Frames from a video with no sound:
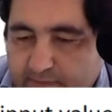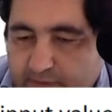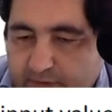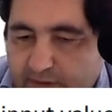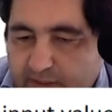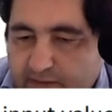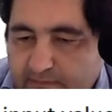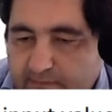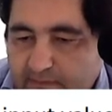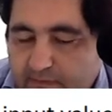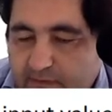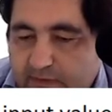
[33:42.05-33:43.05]
Okay,
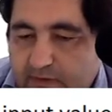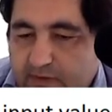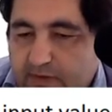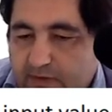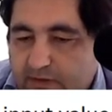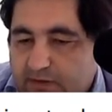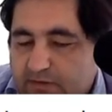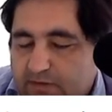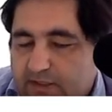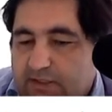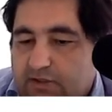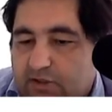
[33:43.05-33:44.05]
and
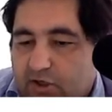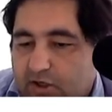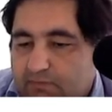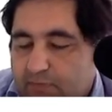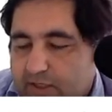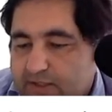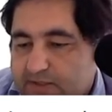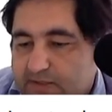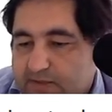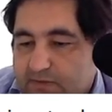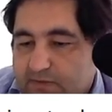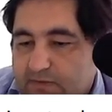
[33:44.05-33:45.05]
then R max
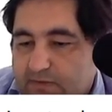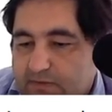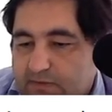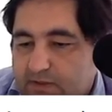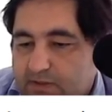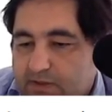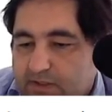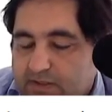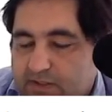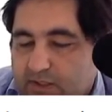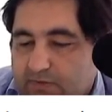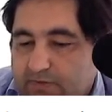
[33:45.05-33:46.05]
is
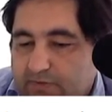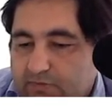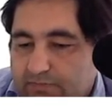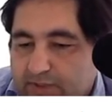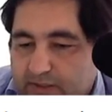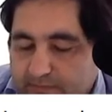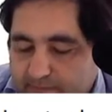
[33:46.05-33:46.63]
going to be